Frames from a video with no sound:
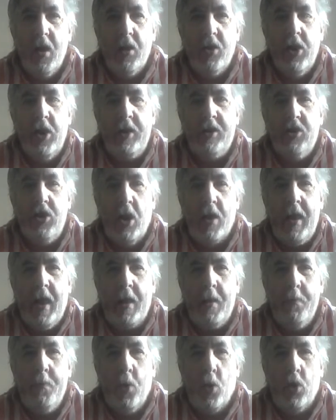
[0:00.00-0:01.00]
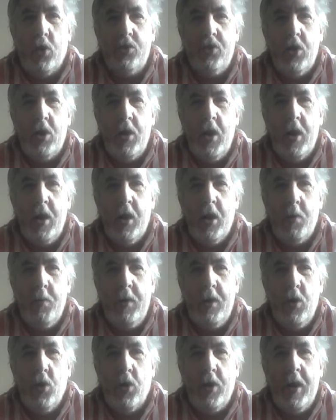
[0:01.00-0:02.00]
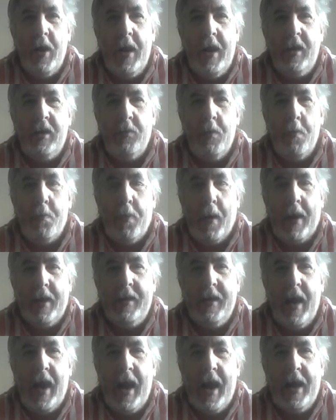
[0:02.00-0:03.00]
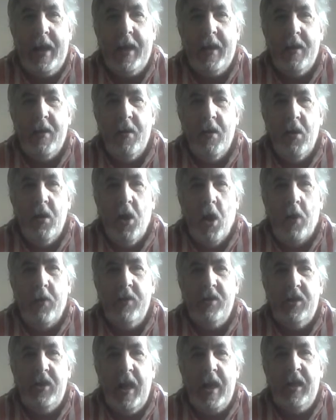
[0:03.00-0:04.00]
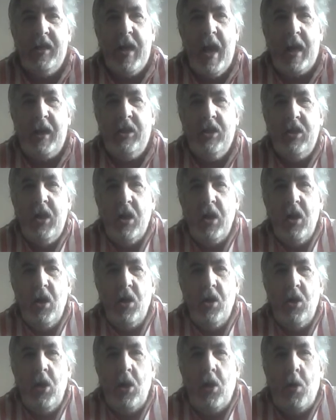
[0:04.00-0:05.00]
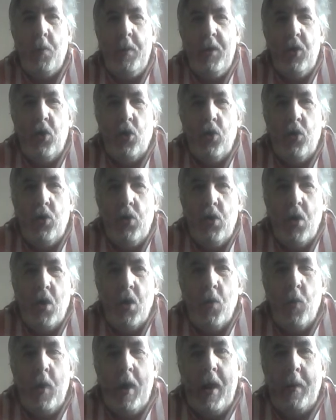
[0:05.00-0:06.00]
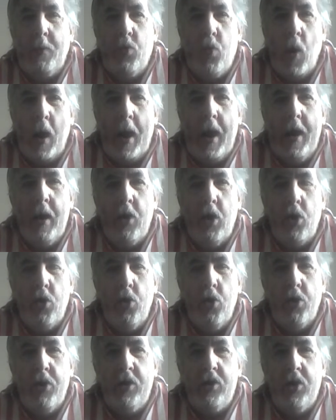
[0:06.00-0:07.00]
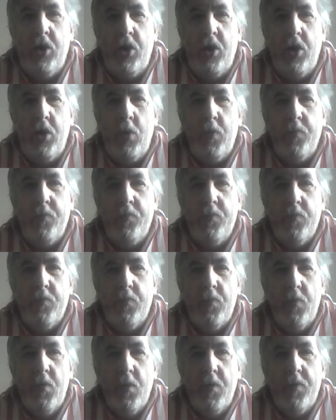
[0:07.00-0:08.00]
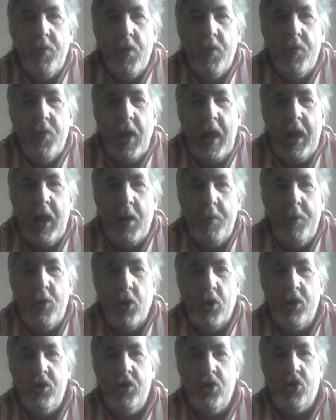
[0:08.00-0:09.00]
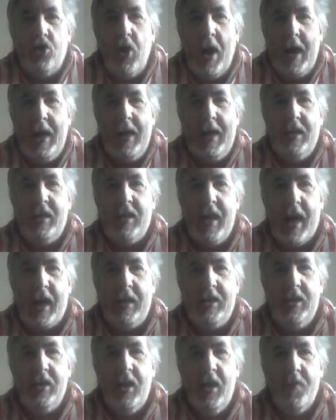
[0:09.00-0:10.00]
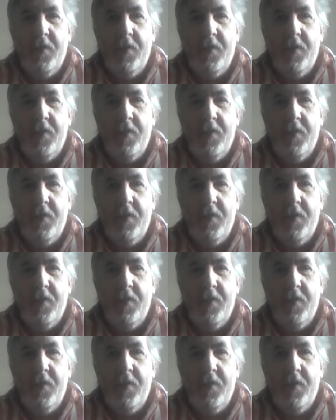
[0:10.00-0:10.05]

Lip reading: it's not that important and it can be done and needs to be planned ahead, or a C task that it can be done when I'm quiet and got nothing to do. It can be done as a training task,